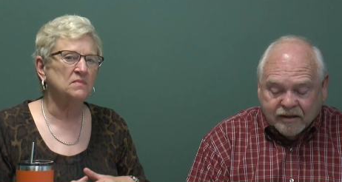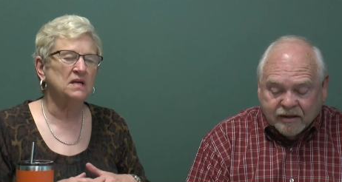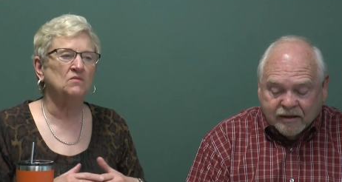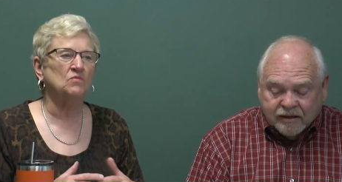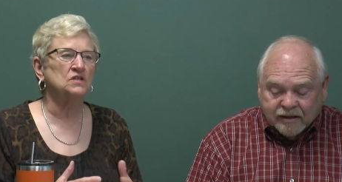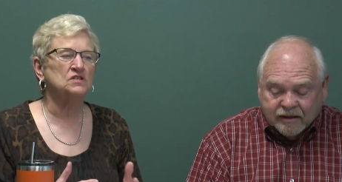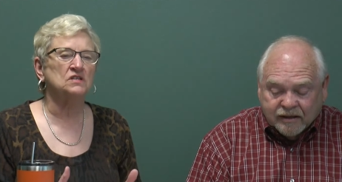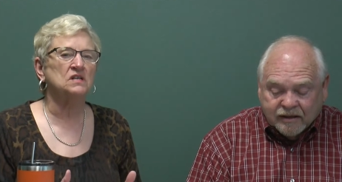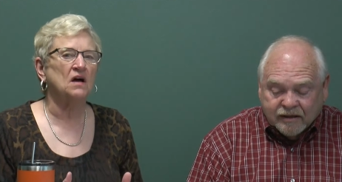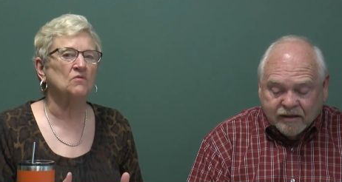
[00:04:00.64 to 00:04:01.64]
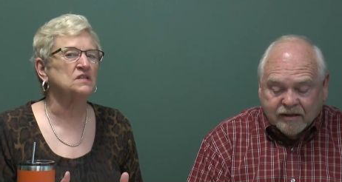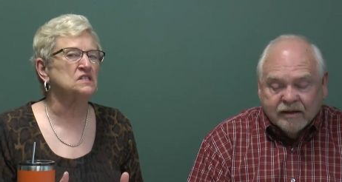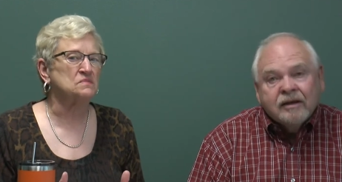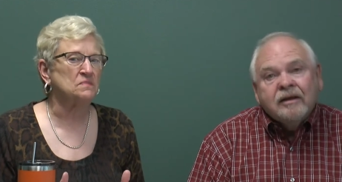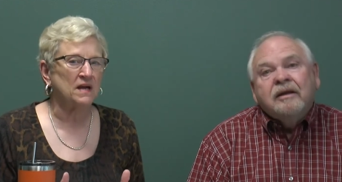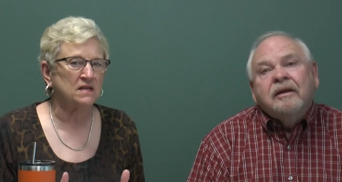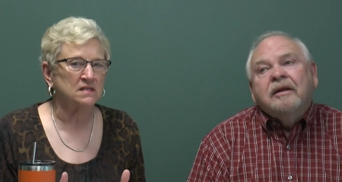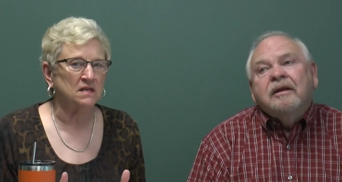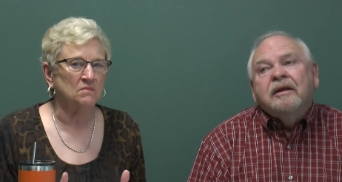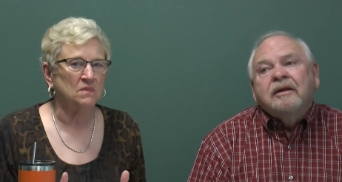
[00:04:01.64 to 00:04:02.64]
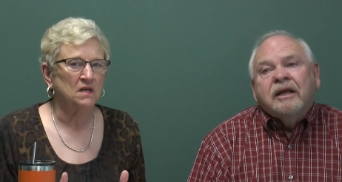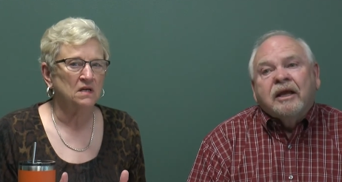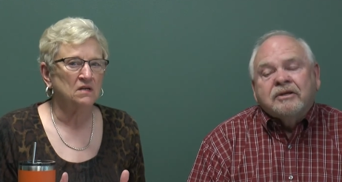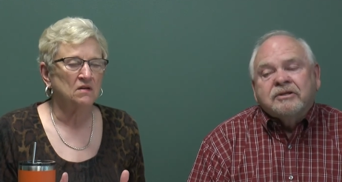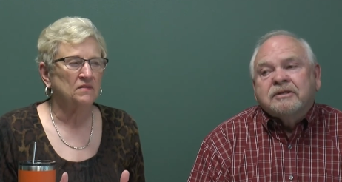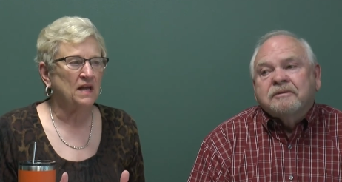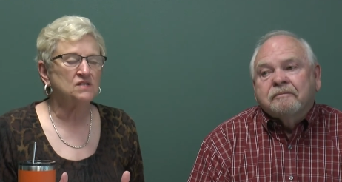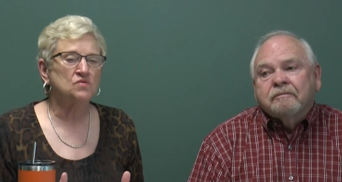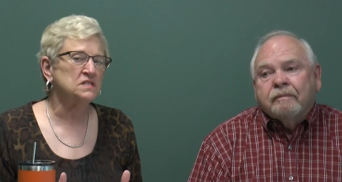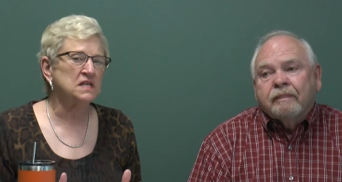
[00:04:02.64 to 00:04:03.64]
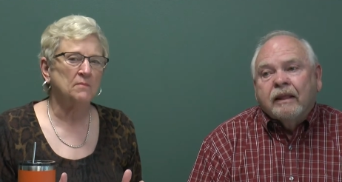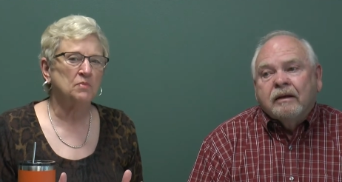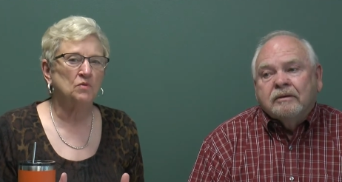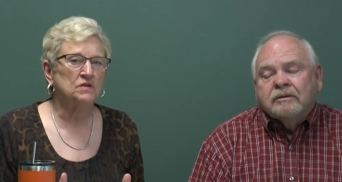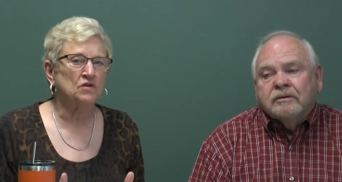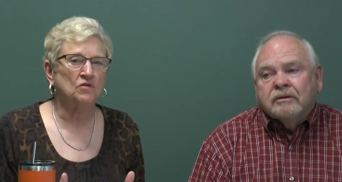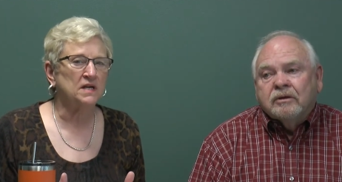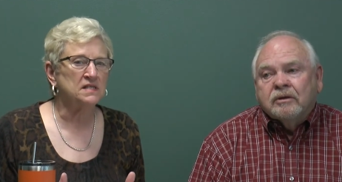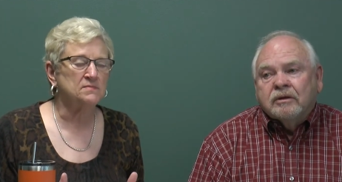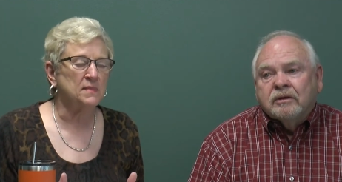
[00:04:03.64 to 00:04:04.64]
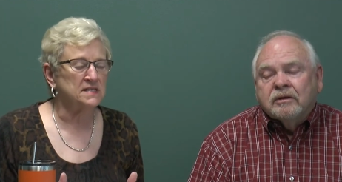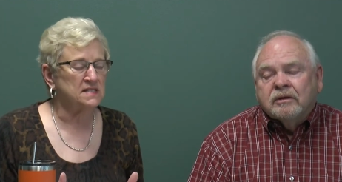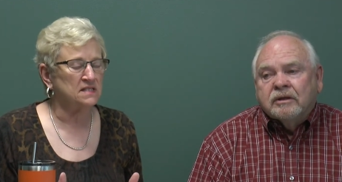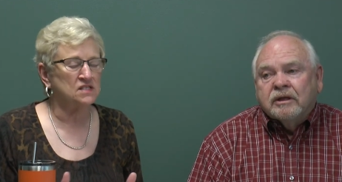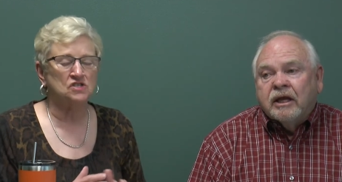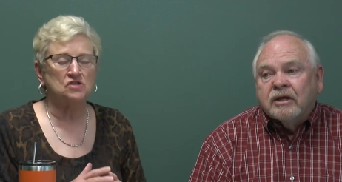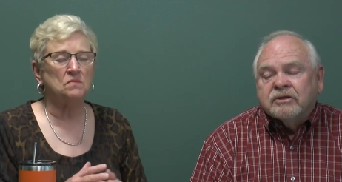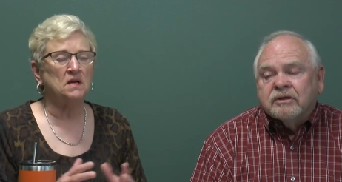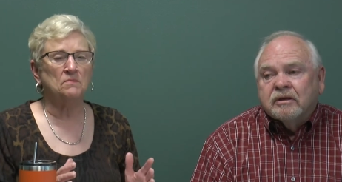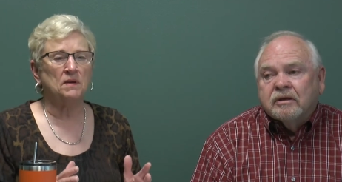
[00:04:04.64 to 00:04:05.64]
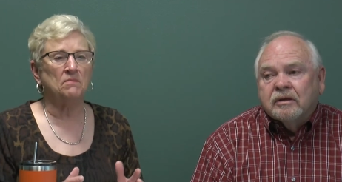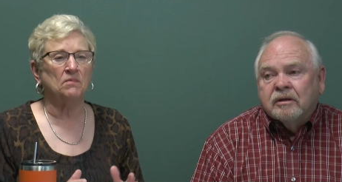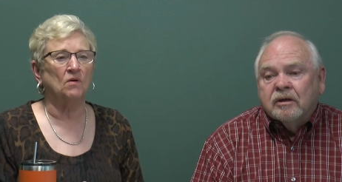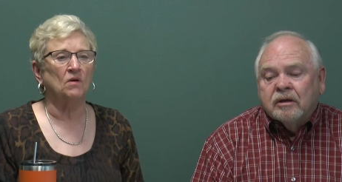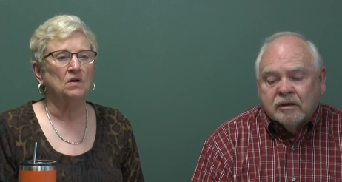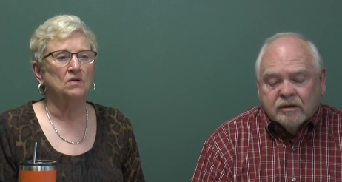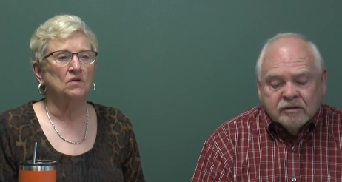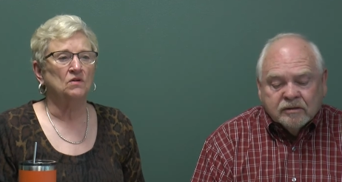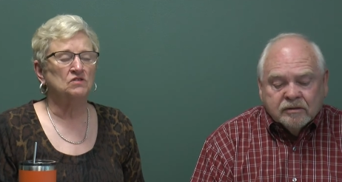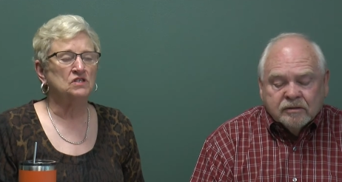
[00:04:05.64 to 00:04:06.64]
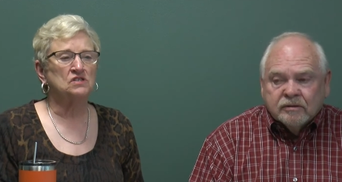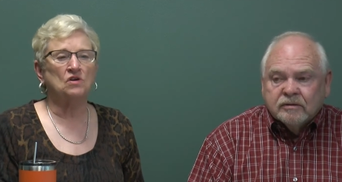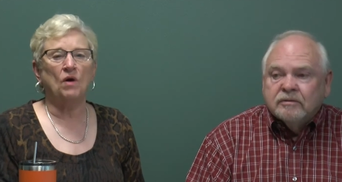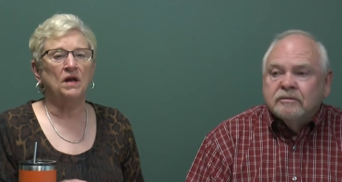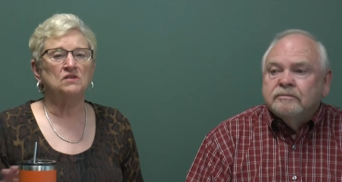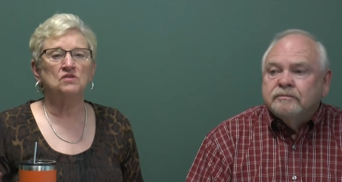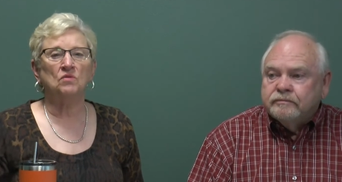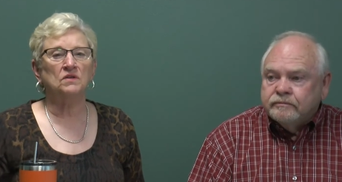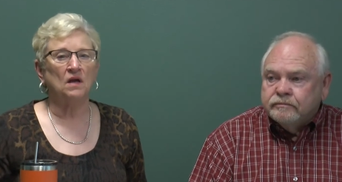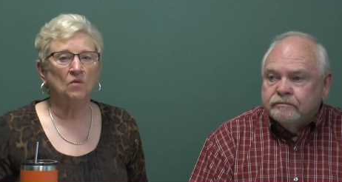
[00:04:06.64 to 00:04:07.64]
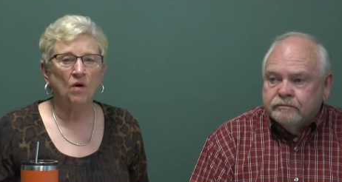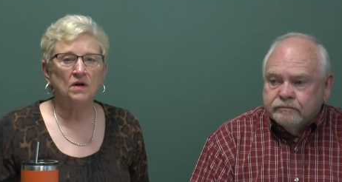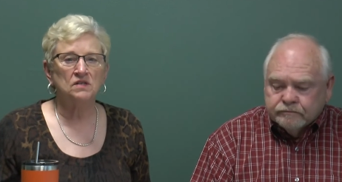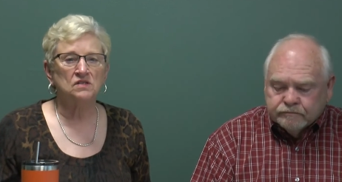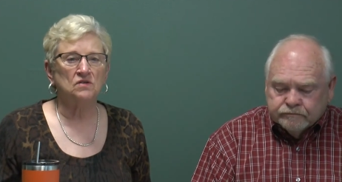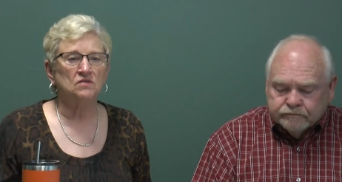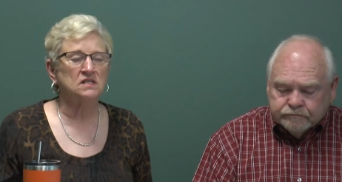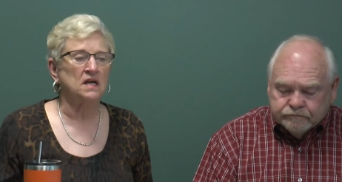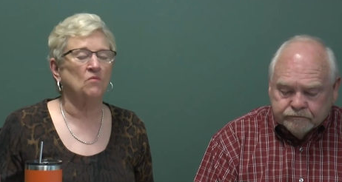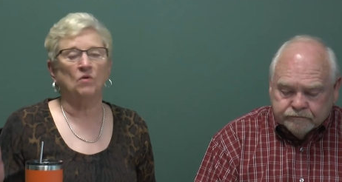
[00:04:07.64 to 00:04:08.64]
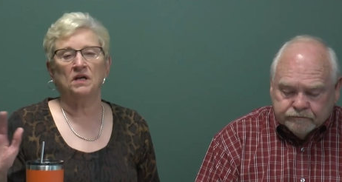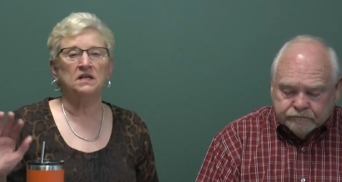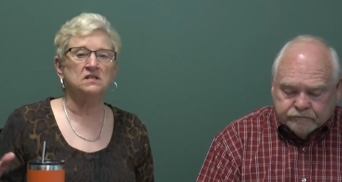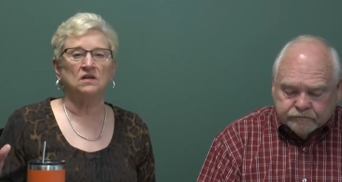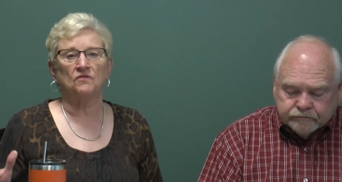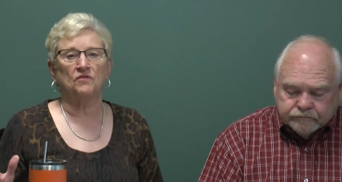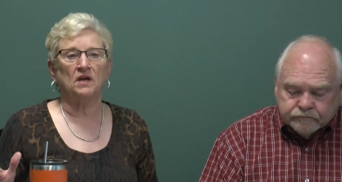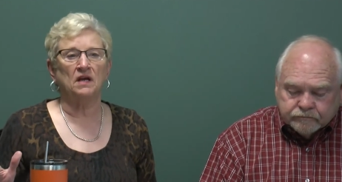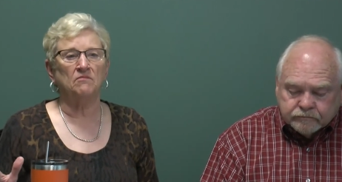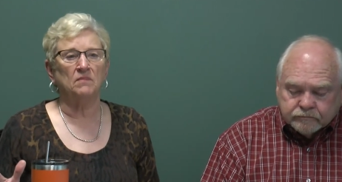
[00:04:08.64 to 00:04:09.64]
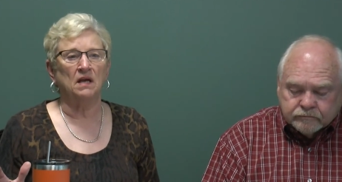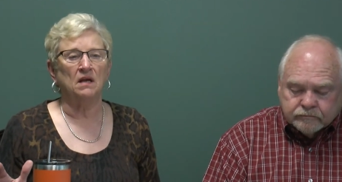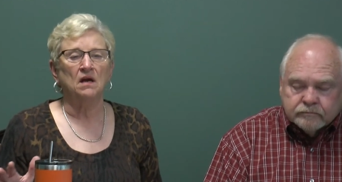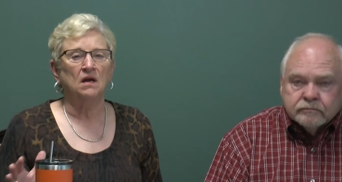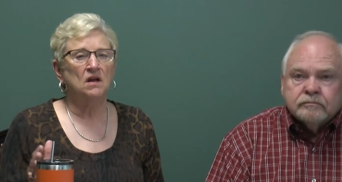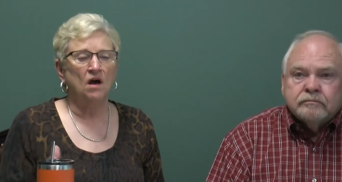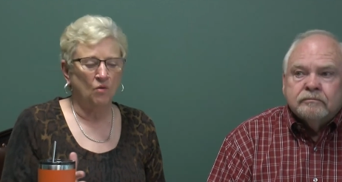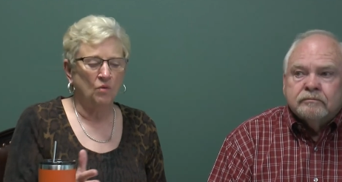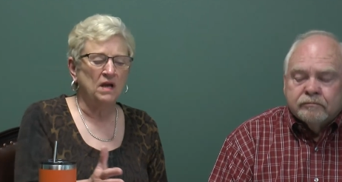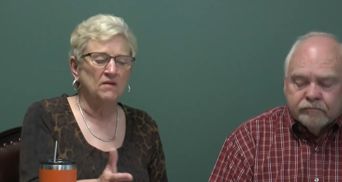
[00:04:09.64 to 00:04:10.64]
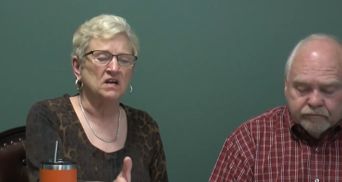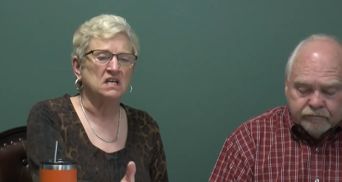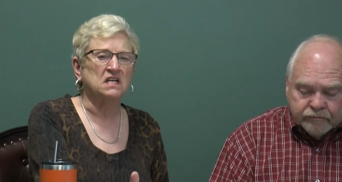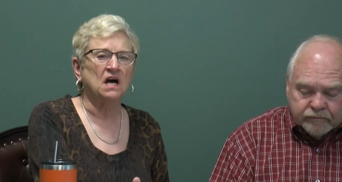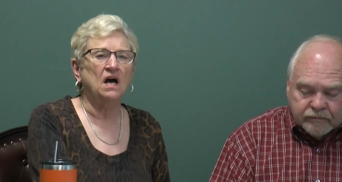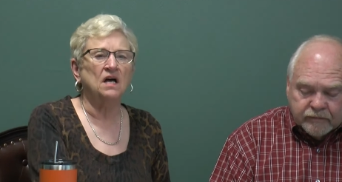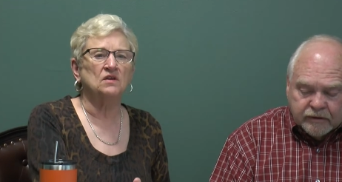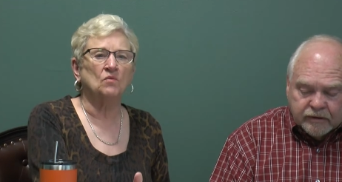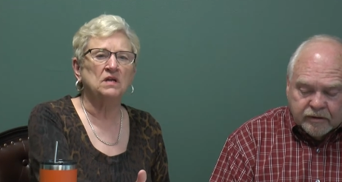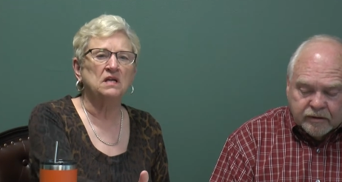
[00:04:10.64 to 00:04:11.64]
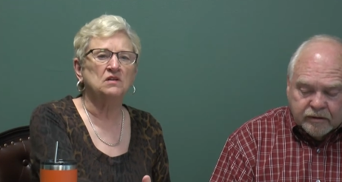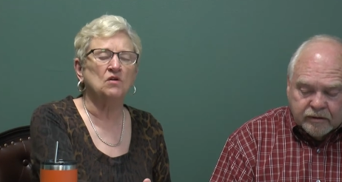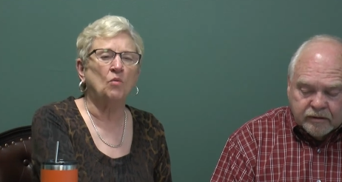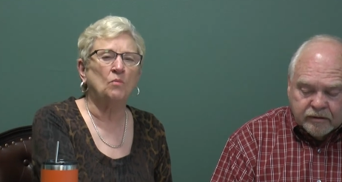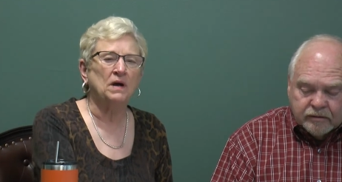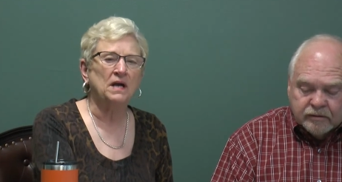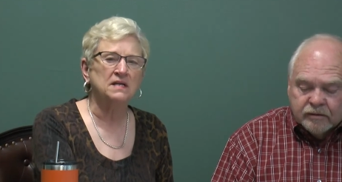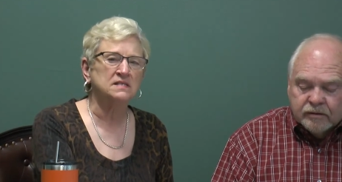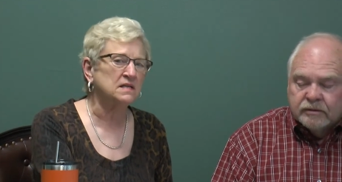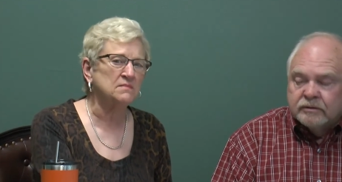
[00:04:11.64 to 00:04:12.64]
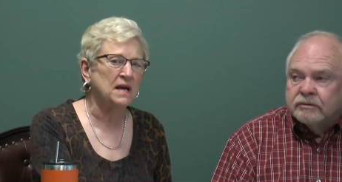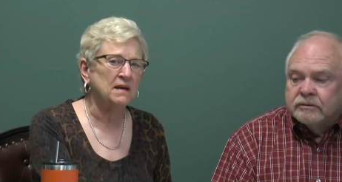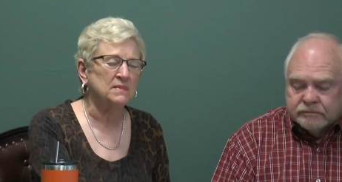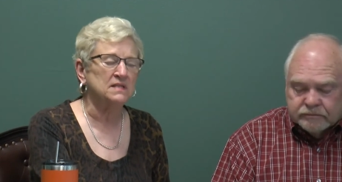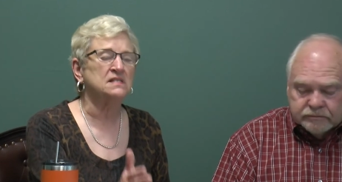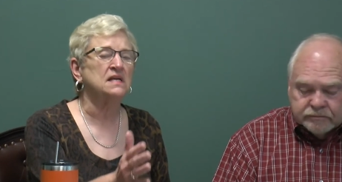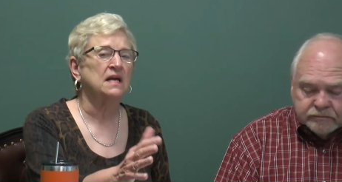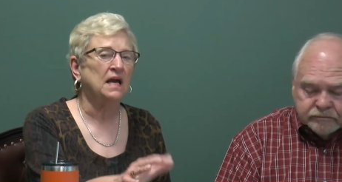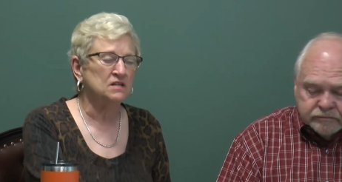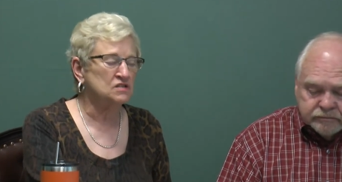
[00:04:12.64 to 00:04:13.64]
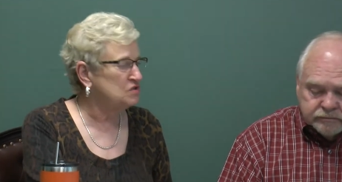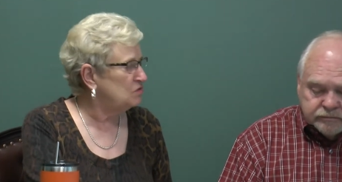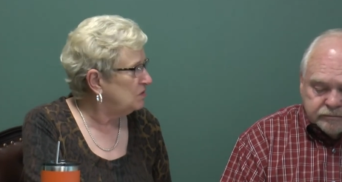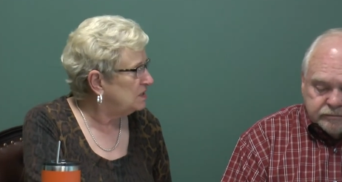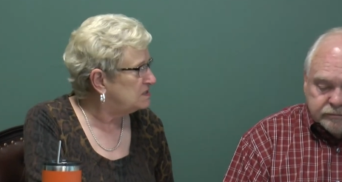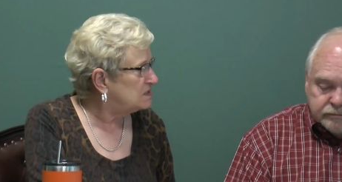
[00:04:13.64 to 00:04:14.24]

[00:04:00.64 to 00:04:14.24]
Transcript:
Speaker 1: mean we should not respect Him. Yes. That's what's happened with the grace message. Yes. Too many people just go out and do what they want to do, saying, Well, He's going to forgive me. No, we have a God that we need to obey His commandments and do what He's